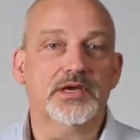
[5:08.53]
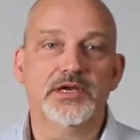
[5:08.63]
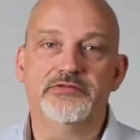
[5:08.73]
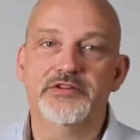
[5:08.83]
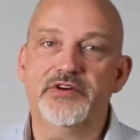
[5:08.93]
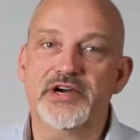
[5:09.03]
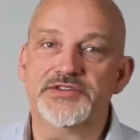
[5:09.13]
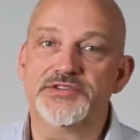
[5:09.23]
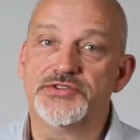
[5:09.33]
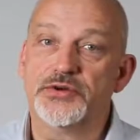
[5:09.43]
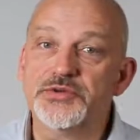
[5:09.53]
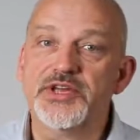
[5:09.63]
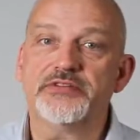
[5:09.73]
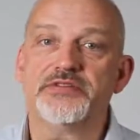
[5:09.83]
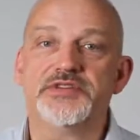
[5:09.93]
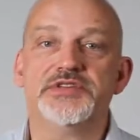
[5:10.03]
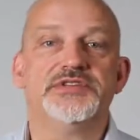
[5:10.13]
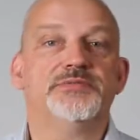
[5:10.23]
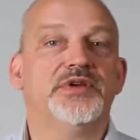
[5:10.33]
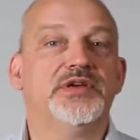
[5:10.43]
If devices don't have a
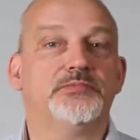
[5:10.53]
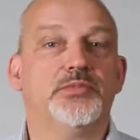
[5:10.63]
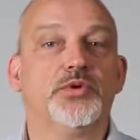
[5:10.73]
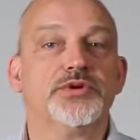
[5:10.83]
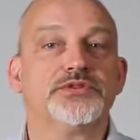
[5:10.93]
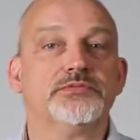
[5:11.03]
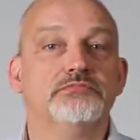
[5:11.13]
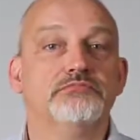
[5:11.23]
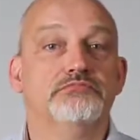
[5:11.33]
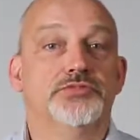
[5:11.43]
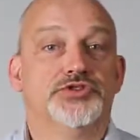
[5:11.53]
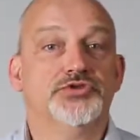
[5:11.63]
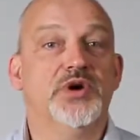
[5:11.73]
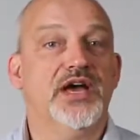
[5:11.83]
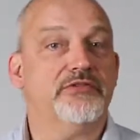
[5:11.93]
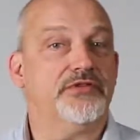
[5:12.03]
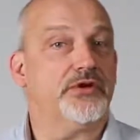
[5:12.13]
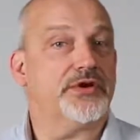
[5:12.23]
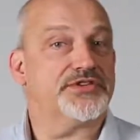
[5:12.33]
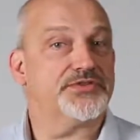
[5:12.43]
TCP port, but do have an
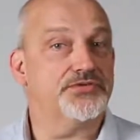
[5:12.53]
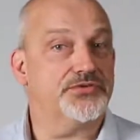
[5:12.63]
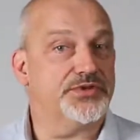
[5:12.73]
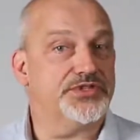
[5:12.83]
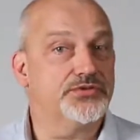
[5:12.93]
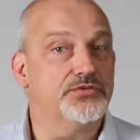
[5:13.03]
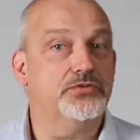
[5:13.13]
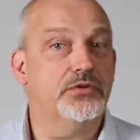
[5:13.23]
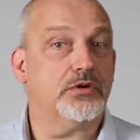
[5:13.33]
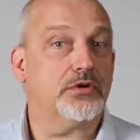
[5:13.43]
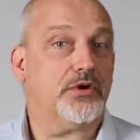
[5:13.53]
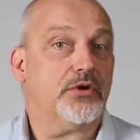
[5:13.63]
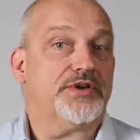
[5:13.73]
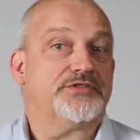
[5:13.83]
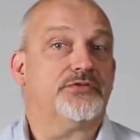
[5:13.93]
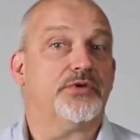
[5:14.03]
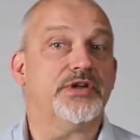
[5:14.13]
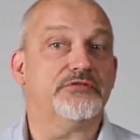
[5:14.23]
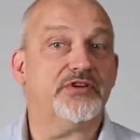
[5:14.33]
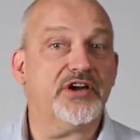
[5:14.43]
RS-232 or
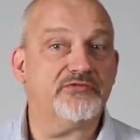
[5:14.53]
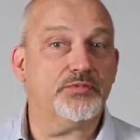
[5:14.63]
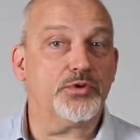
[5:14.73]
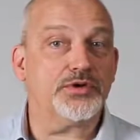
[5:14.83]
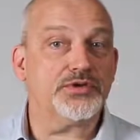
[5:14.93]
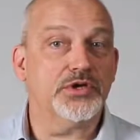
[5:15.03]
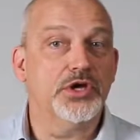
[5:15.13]
RS-485 port,